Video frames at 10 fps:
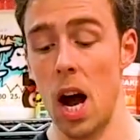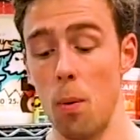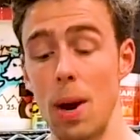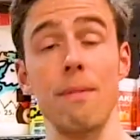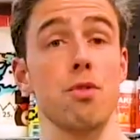
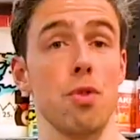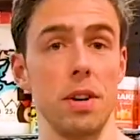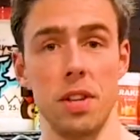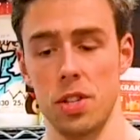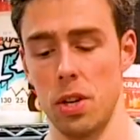We haven't tried
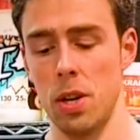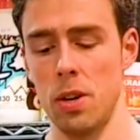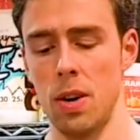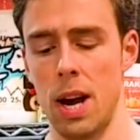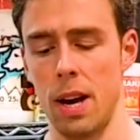this, so you
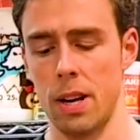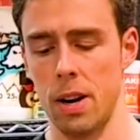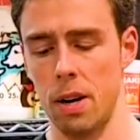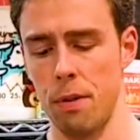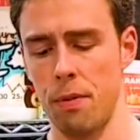get a
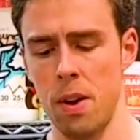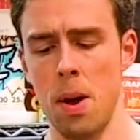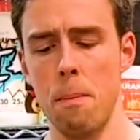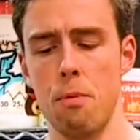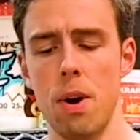kind of
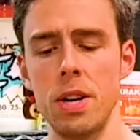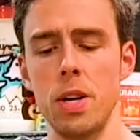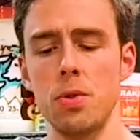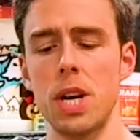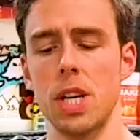brand new
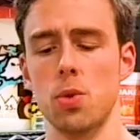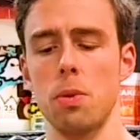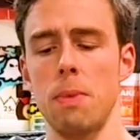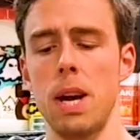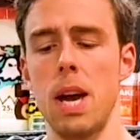test with
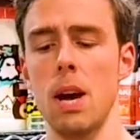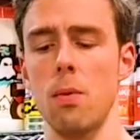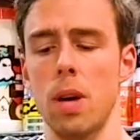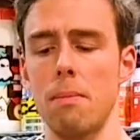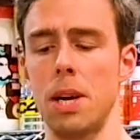me here. We'll
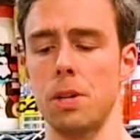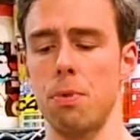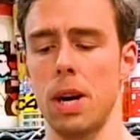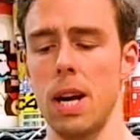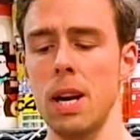get Millie to
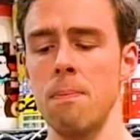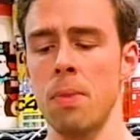bring it in.